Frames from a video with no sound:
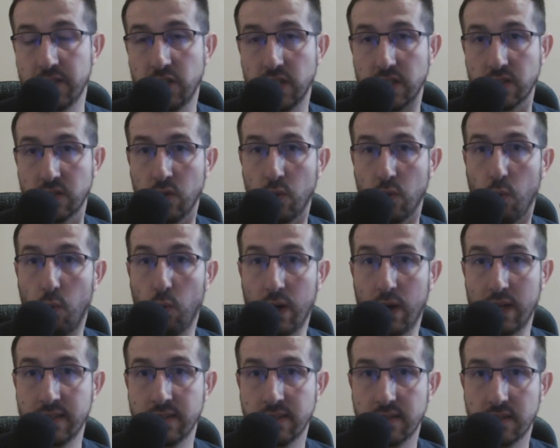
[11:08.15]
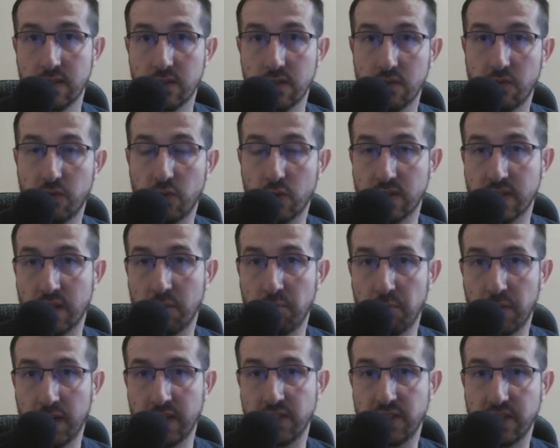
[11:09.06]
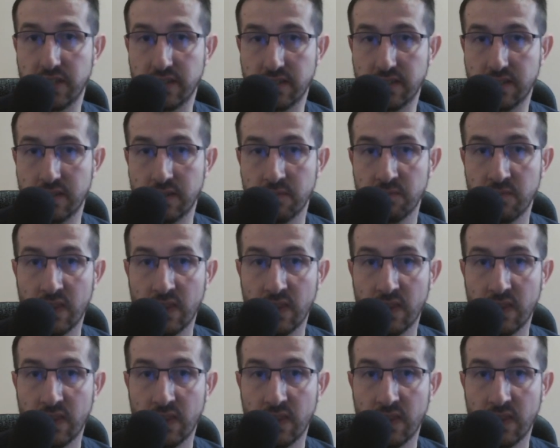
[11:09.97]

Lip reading: just go once for some punches.